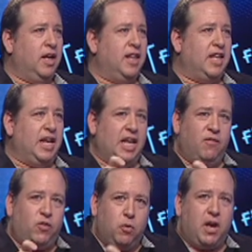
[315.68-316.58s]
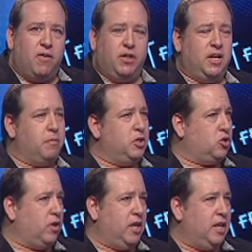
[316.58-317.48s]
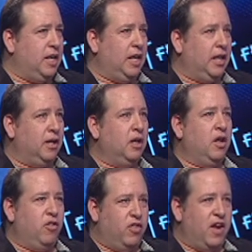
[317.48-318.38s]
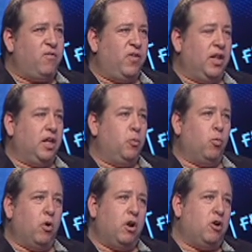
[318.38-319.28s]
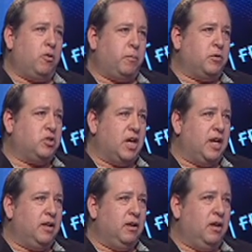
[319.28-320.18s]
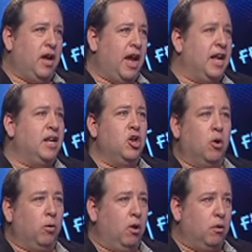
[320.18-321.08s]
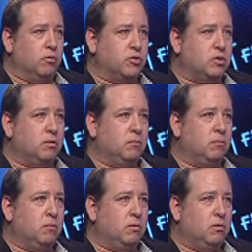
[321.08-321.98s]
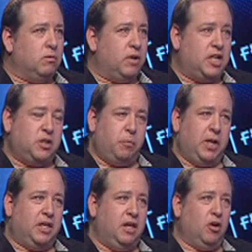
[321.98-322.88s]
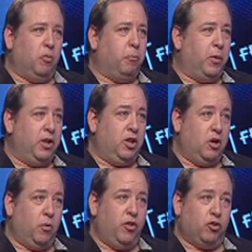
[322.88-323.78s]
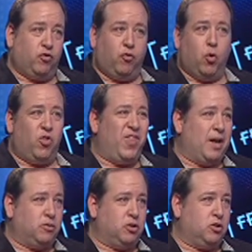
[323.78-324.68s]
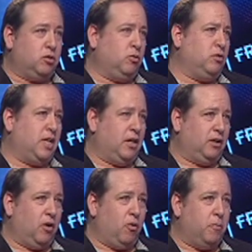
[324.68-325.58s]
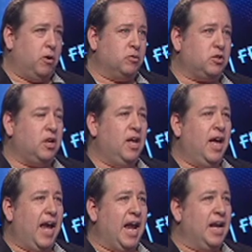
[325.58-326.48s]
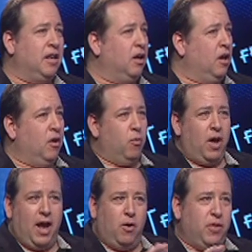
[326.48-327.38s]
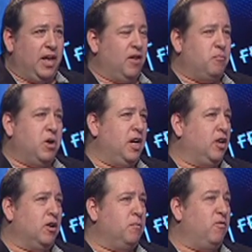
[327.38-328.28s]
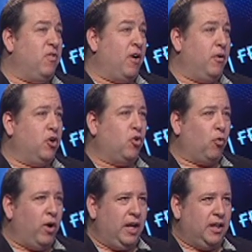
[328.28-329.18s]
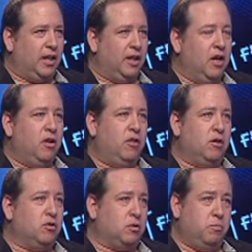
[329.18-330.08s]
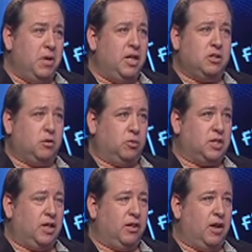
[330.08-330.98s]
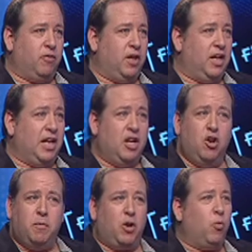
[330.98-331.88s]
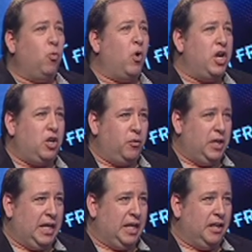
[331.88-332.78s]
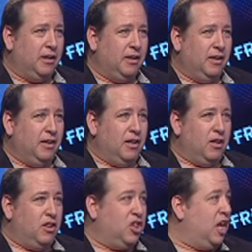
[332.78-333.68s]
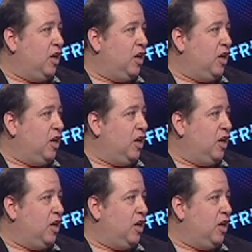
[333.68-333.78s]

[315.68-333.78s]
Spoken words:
that if you have a demonstrated need, they fill it 100% and no loans. That's a big deal, but you know what? There's 4,000 schools out there almost, and how they give money could vary greatly. There's many schools out there that no matter what your need, they